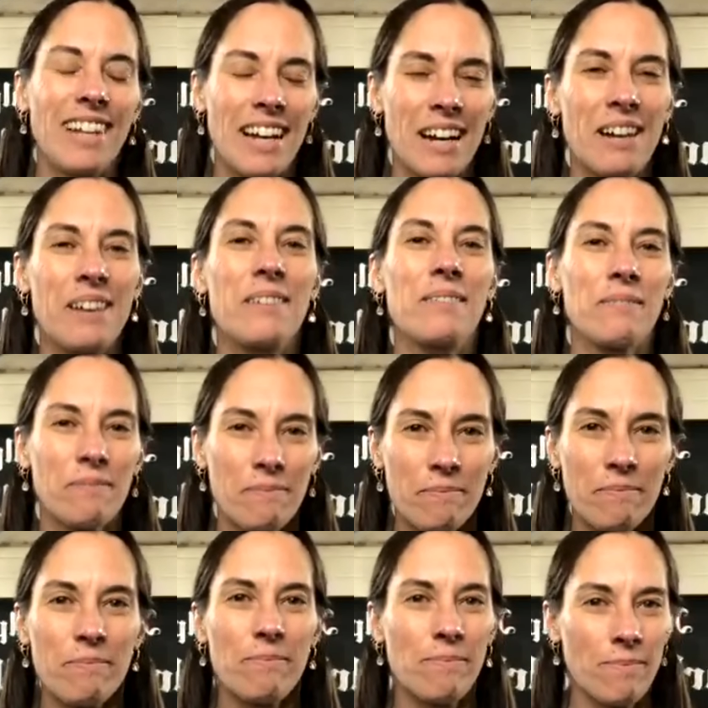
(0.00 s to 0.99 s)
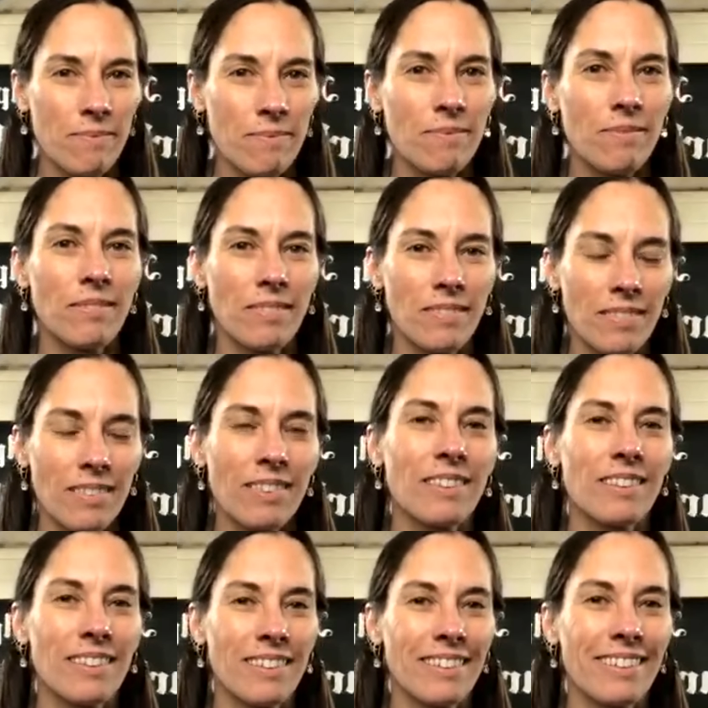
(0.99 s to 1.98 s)
on it, and that's 2
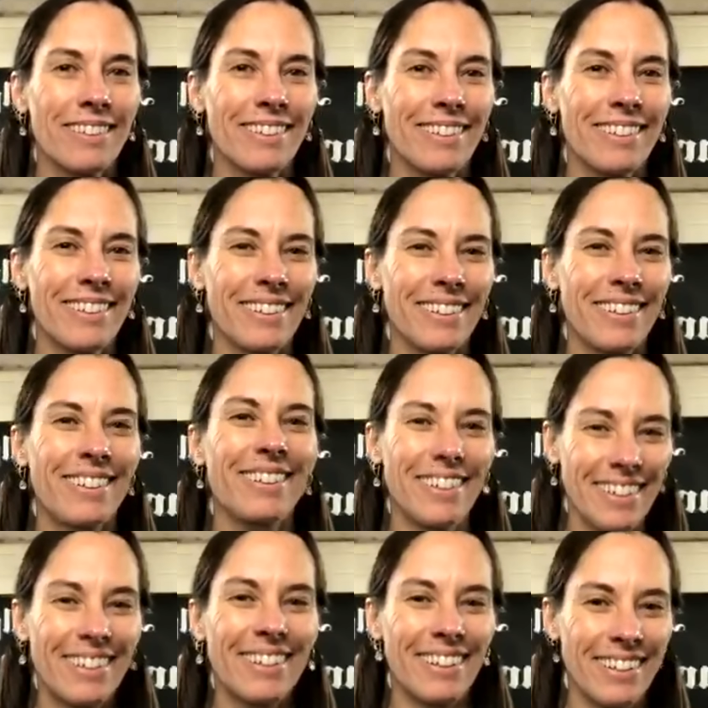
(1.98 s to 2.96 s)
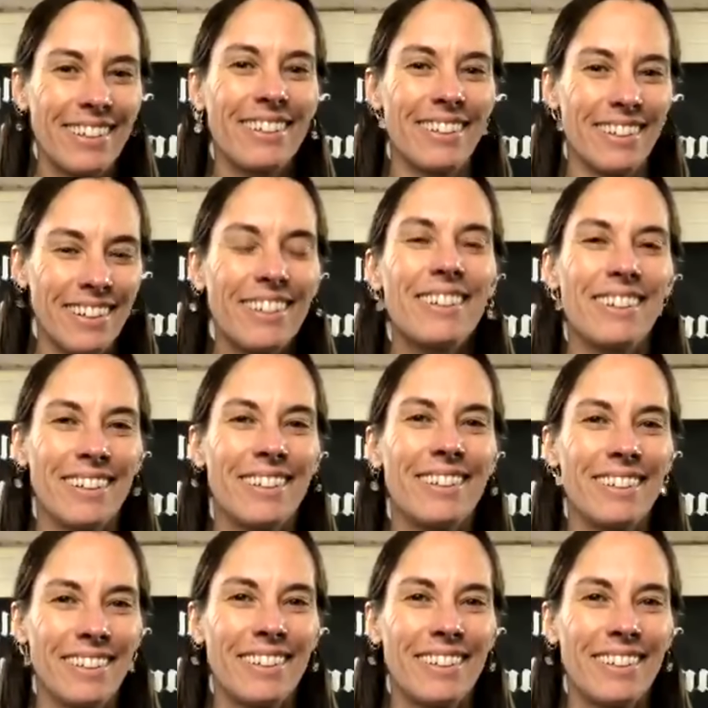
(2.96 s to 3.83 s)
of us working together times that by 2,